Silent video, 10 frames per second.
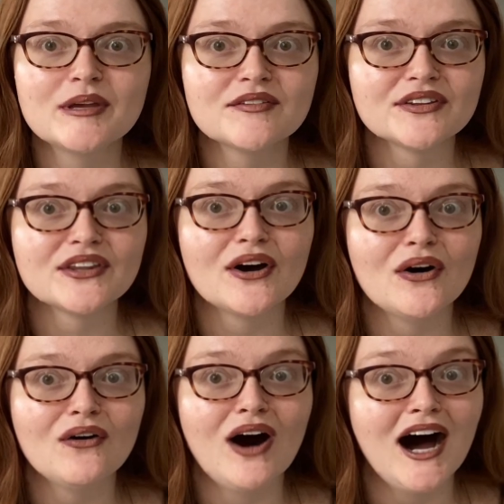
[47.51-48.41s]
even
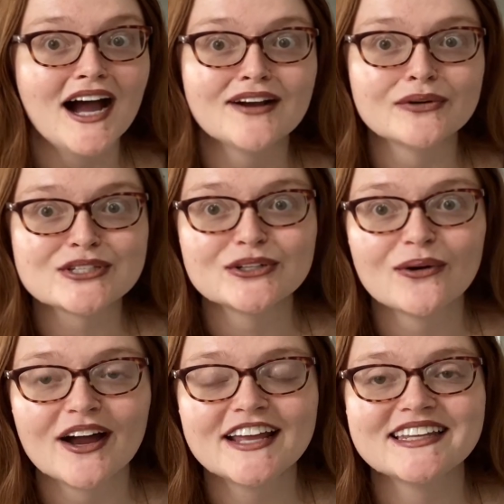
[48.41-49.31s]
though I was
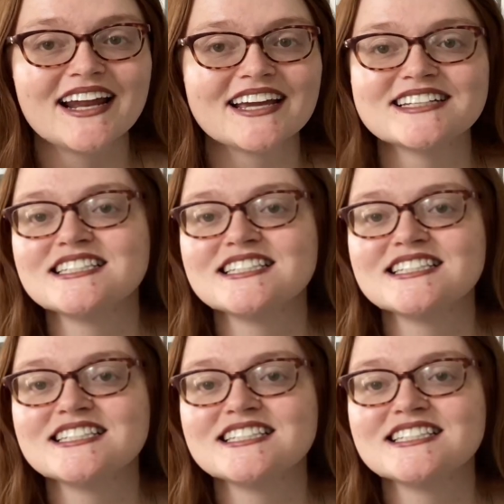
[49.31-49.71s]
annoyed that I could